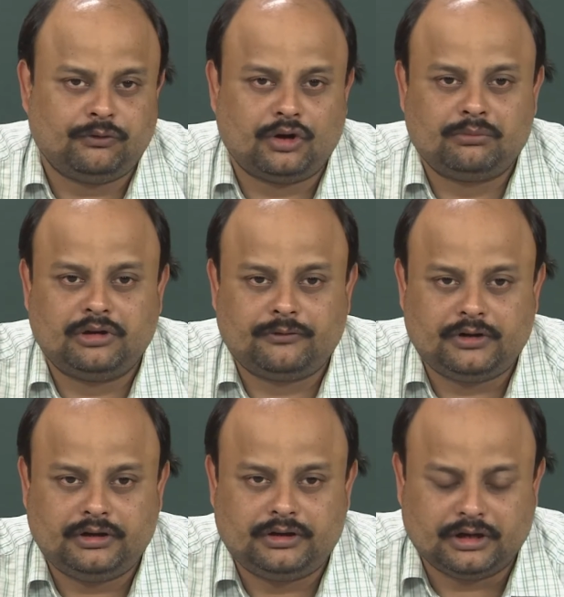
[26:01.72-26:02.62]
formed,
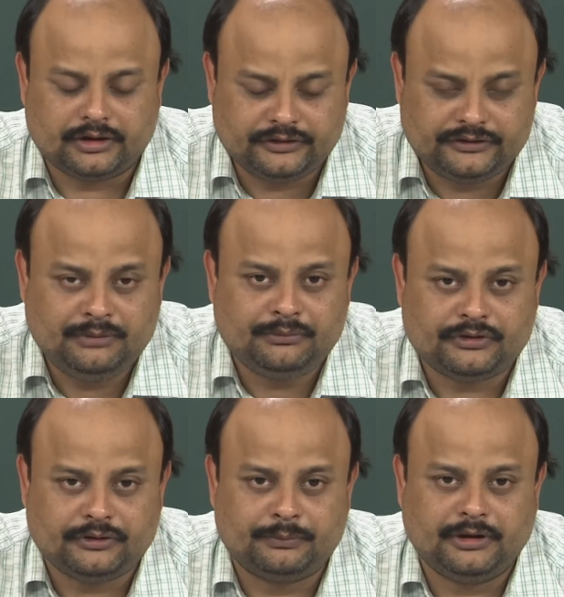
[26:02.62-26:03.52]
different
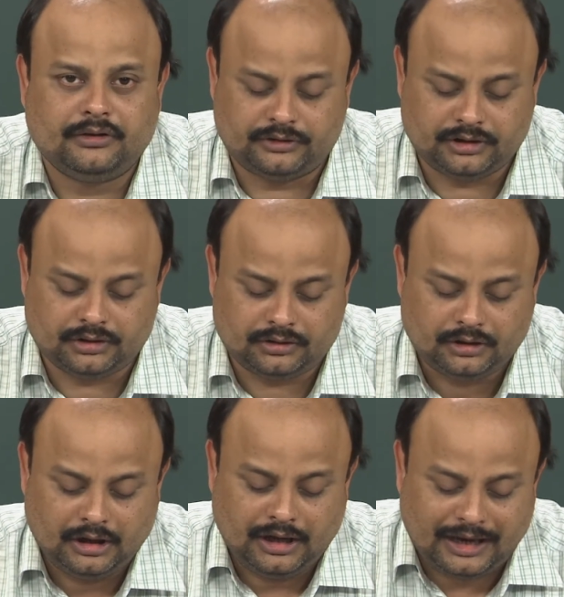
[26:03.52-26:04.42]
regimes is being
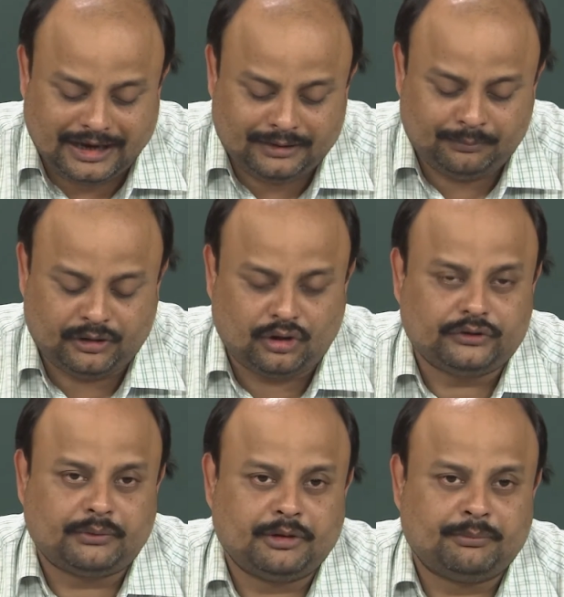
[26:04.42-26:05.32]
there, and
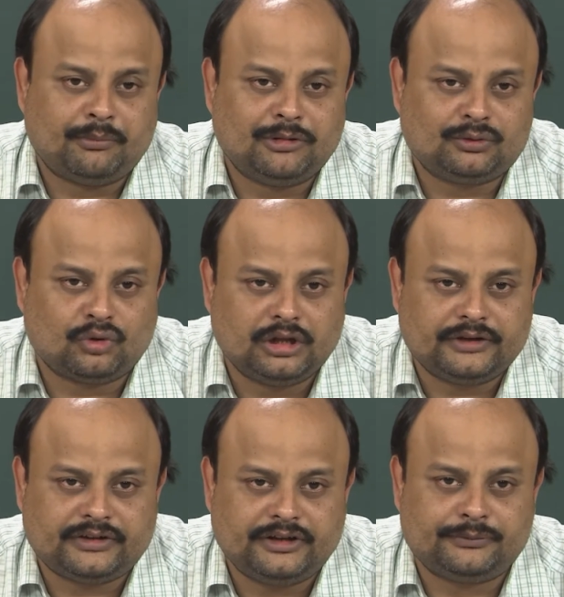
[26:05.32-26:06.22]
because of the bubble
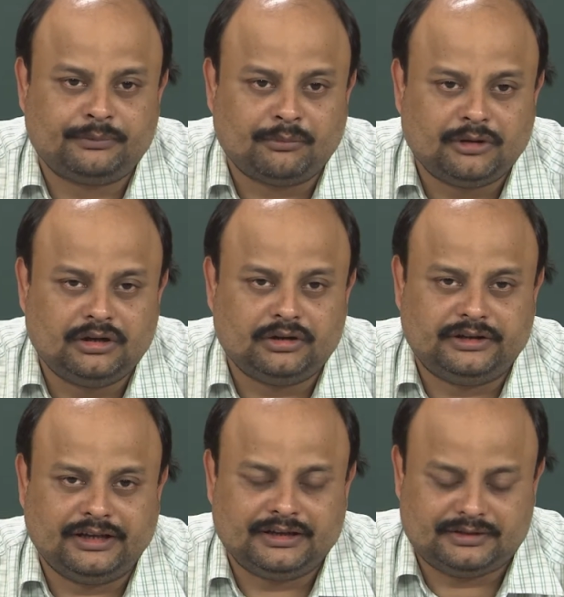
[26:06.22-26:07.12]
coalescence, bubble
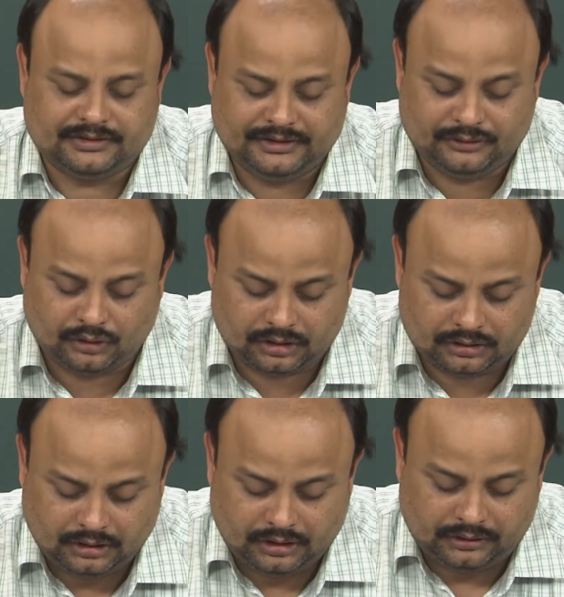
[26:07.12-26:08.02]
death and
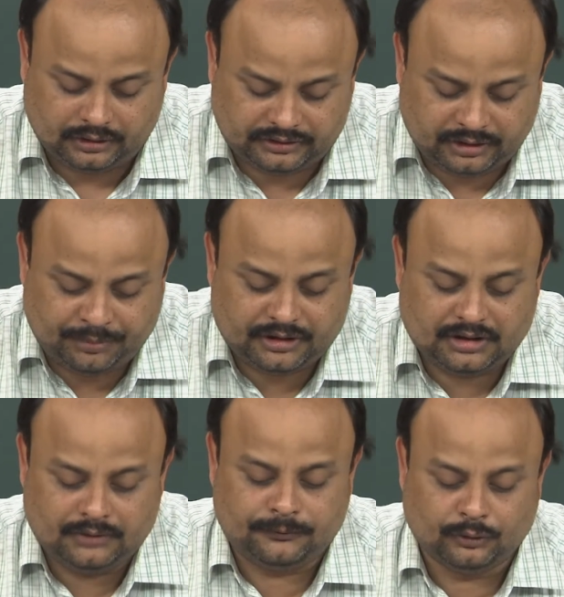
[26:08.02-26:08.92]
all, the
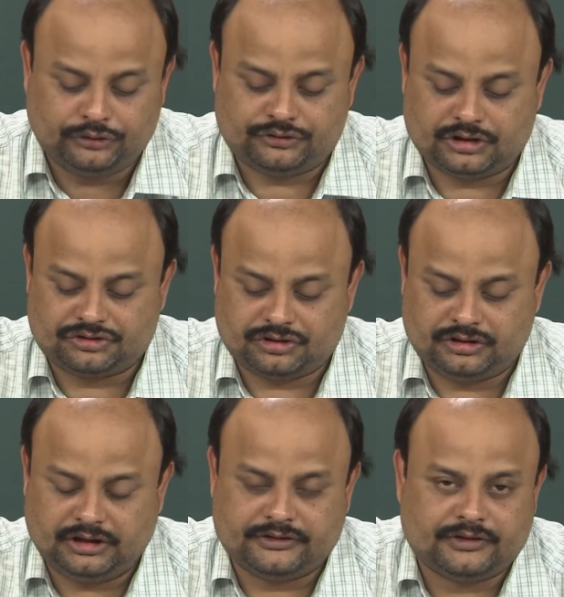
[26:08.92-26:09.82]
typical flow structure,
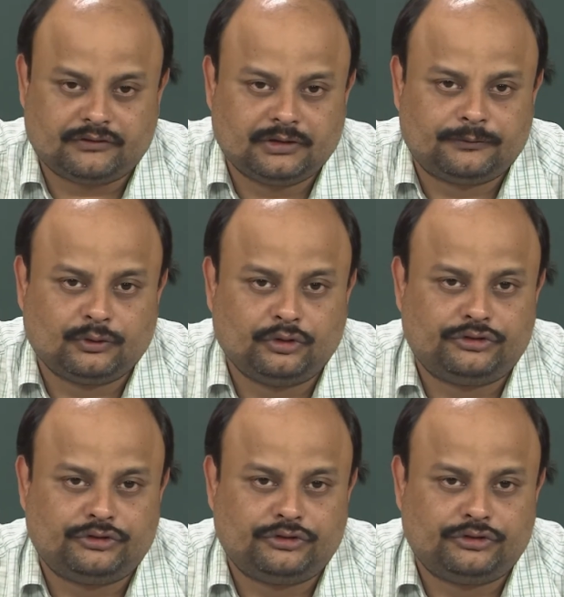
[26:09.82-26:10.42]
there are several flow